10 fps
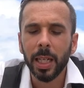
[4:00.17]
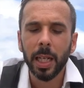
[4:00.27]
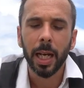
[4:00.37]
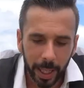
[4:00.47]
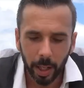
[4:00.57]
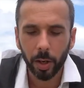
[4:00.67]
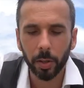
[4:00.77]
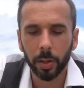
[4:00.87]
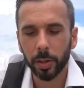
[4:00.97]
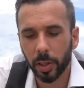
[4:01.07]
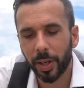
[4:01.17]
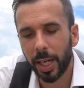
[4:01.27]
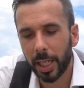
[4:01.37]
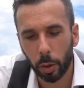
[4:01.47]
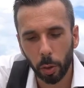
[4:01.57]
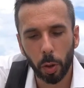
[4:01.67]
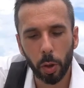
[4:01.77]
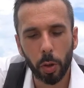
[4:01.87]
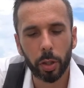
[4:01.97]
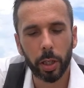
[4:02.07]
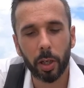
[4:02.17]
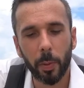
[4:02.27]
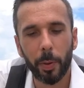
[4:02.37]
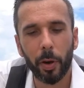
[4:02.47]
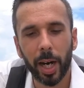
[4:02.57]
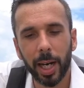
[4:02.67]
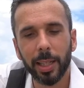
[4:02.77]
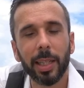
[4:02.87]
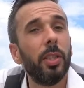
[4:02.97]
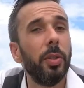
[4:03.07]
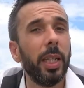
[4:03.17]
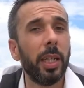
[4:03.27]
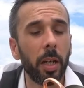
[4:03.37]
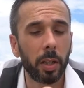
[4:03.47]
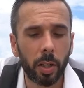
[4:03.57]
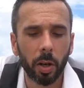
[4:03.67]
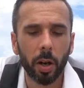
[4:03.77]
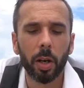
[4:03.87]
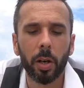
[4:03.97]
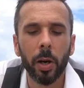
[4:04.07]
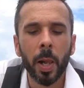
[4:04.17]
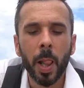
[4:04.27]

beyond the very cool look copper has, that unique color,